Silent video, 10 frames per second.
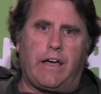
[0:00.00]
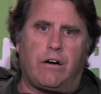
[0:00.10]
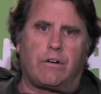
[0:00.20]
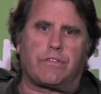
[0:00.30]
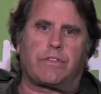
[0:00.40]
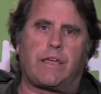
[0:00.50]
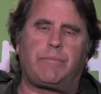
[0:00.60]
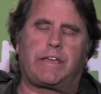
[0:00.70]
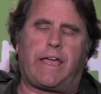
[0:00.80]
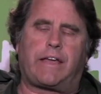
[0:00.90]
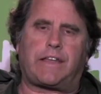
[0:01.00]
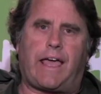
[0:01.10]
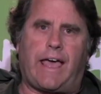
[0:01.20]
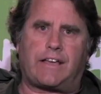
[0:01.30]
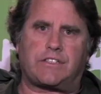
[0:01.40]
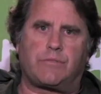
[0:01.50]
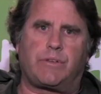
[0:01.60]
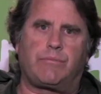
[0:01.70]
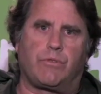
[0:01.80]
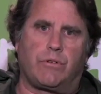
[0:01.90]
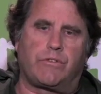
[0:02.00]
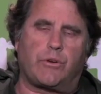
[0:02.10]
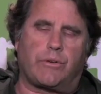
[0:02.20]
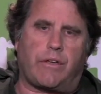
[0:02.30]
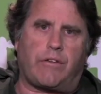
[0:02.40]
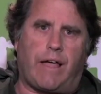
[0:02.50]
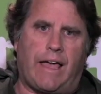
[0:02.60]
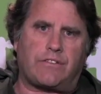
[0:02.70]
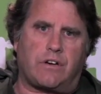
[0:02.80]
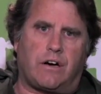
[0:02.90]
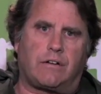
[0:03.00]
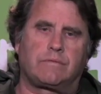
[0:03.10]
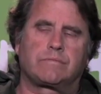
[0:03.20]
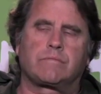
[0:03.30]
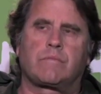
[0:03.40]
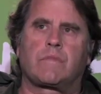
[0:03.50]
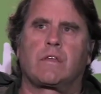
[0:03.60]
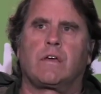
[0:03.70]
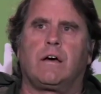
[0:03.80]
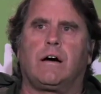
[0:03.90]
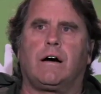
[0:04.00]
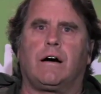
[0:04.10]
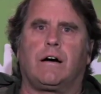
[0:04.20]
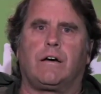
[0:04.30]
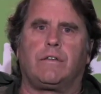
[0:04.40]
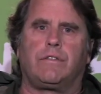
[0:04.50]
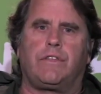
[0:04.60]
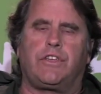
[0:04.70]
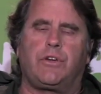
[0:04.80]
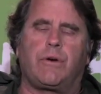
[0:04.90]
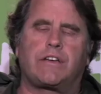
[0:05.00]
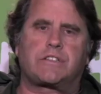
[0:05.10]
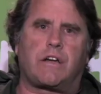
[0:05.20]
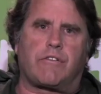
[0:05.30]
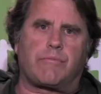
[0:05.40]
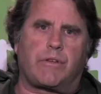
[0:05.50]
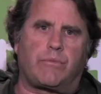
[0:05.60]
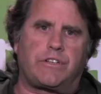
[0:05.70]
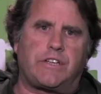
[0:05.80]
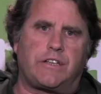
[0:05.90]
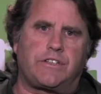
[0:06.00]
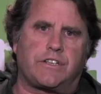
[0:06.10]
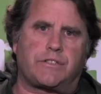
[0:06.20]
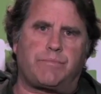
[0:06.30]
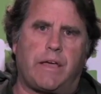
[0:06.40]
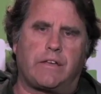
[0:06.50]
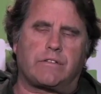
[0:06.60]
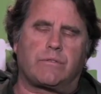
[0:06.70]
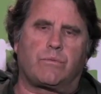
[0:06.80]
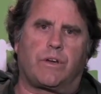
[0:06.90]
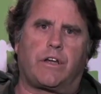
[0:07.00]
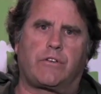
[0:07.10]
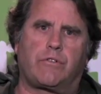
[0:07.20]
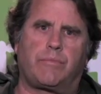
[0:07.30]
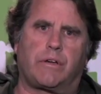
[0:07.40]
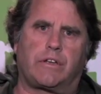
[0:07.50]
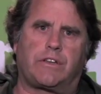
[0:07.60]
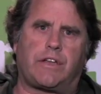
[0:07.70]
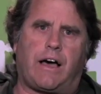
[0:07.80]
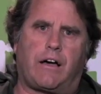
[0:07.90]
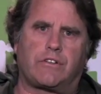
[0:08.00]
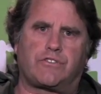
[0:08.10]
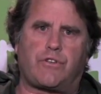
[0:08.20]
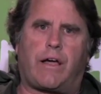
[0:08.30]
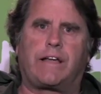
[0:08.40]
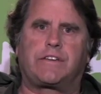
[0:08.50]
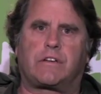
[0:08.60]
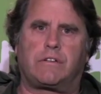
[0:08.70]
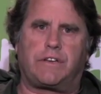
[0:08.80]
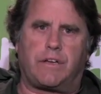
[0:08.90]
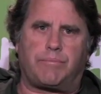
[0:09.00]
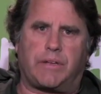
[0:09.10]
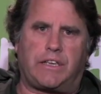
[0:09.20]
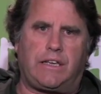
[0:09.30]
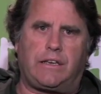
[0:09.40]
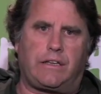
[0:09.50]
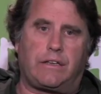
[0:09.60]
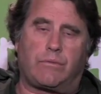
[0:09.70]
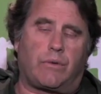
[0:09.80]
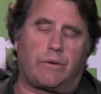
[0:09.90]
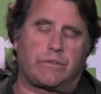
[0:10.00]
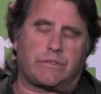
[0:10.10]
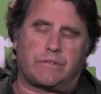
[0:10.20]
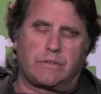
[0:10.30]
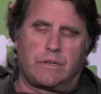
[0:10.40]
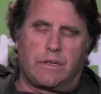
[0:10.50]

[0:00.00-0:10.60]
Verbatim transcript: health, they began to ask to be moved to another atoll. Uh, the U.S. government, which had just spent $100 million trying to clean up Bikini and what was